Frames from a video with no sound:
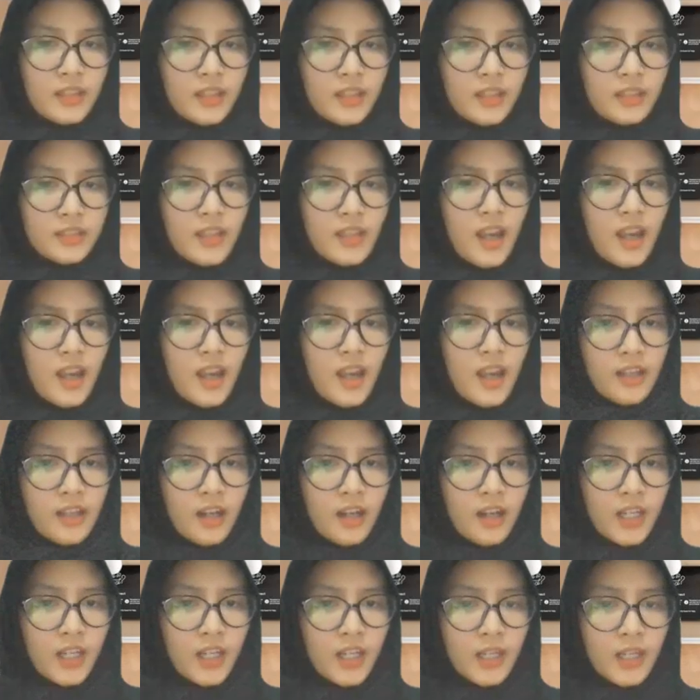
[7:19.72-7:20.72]
and
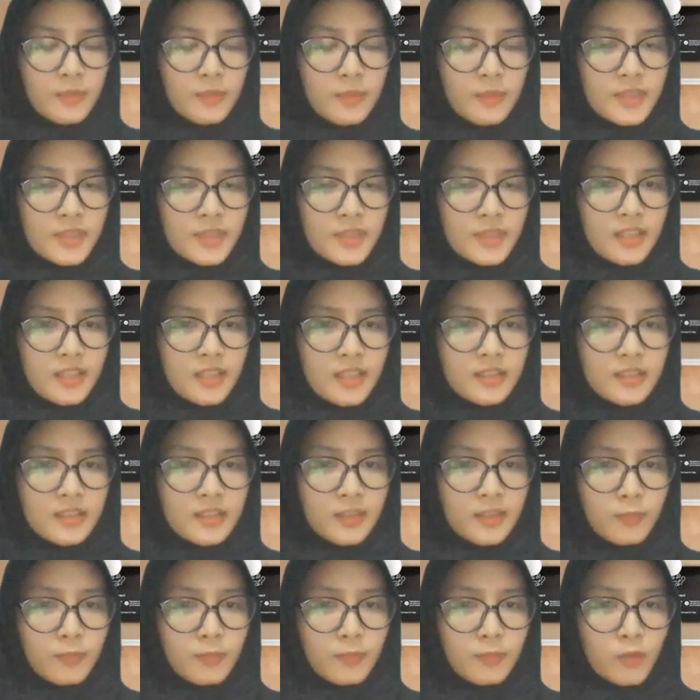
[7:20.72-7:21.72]
how your
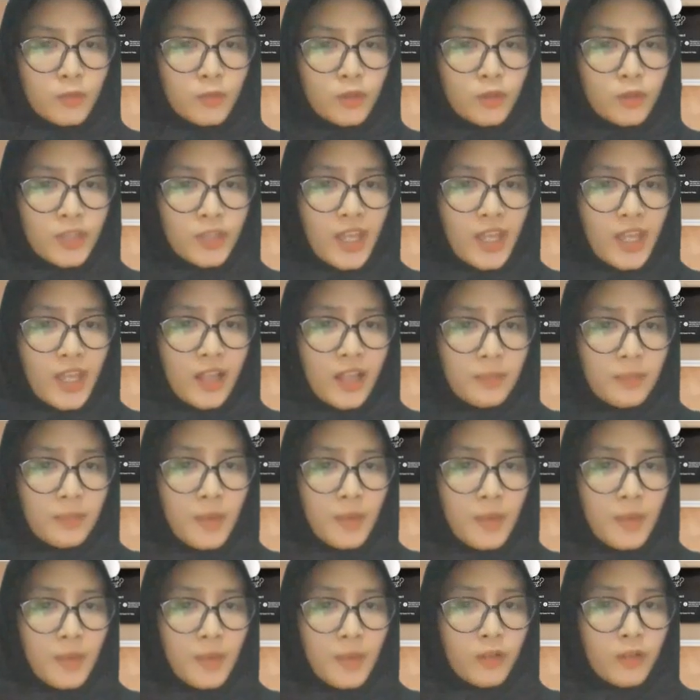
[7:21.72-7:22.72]
CRM system
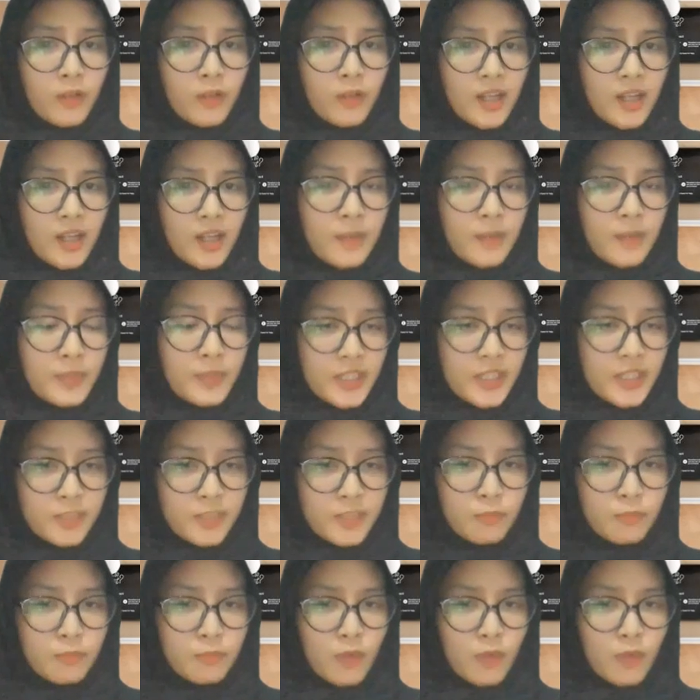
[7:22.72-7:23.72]
could help our
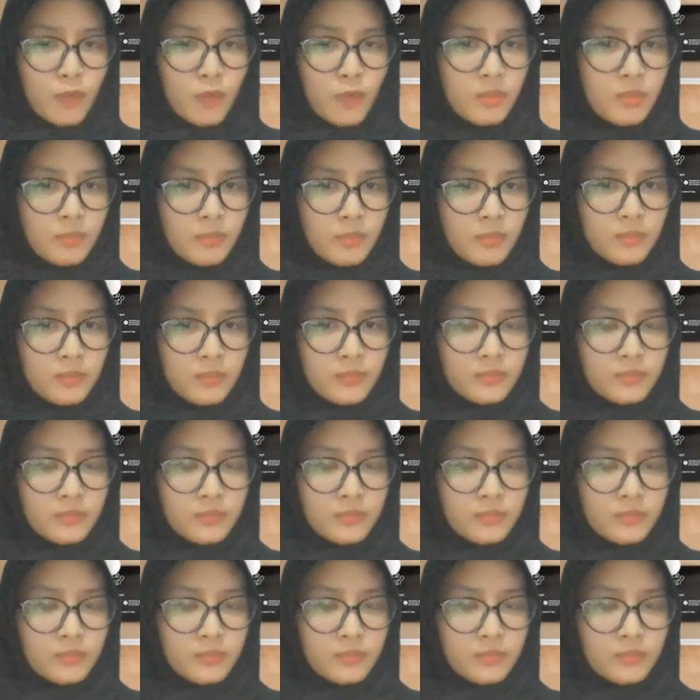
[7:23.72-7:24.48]
company's problem?